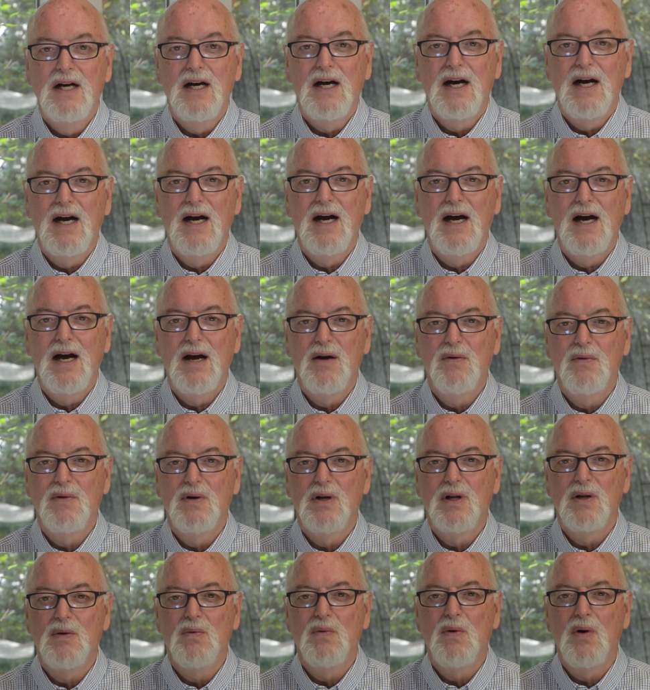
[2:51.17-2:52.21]
uh, I
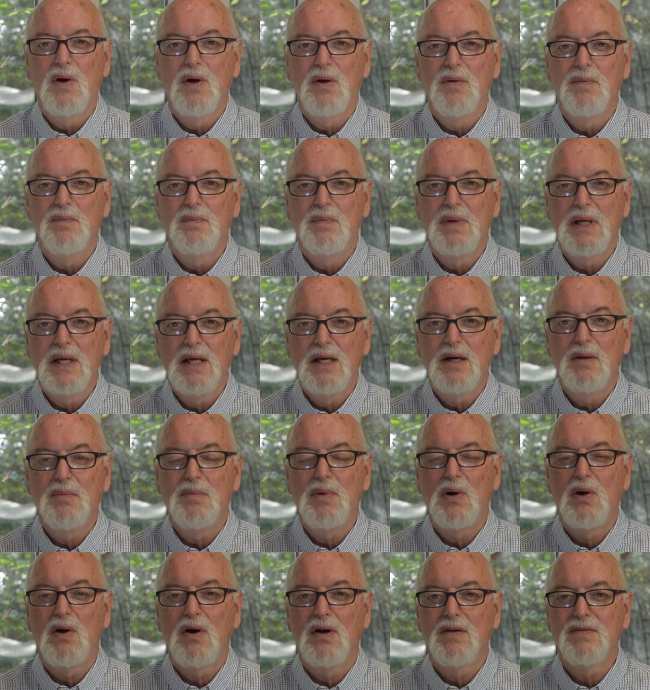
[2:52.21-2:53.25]
really want to be a
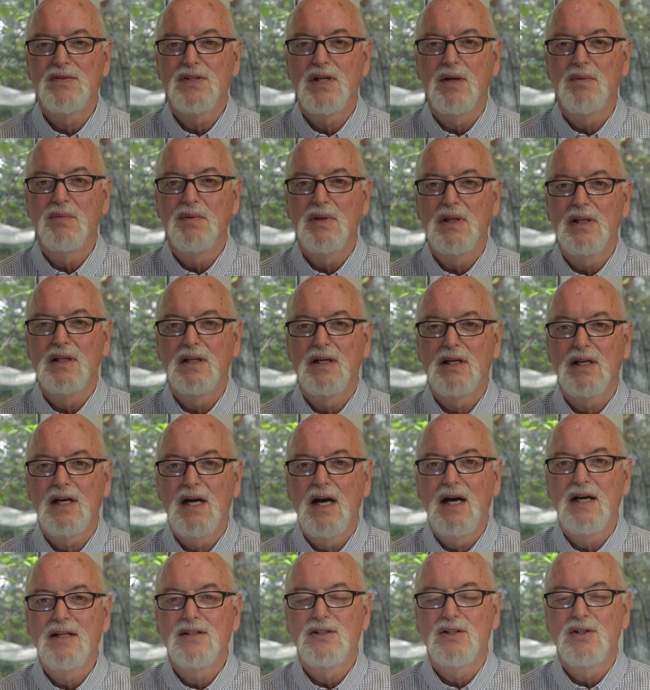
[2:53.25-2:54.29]
part of something that
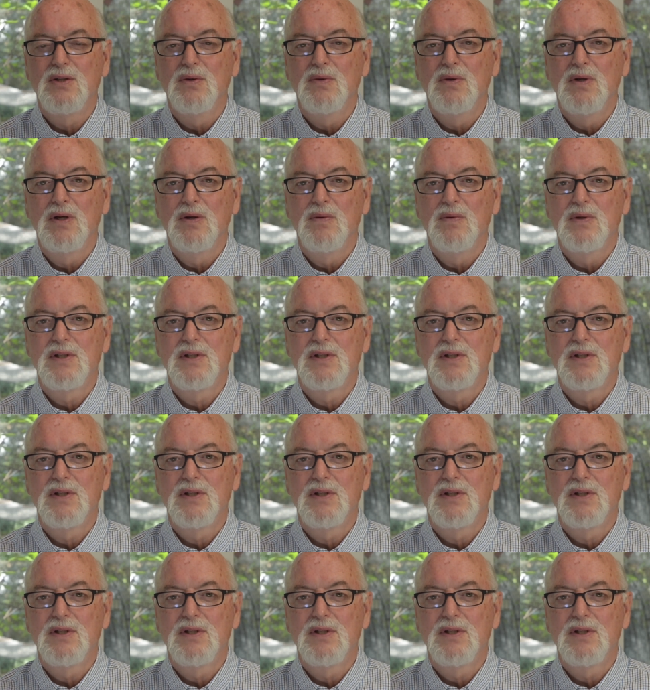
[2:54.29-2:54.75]
God's doing,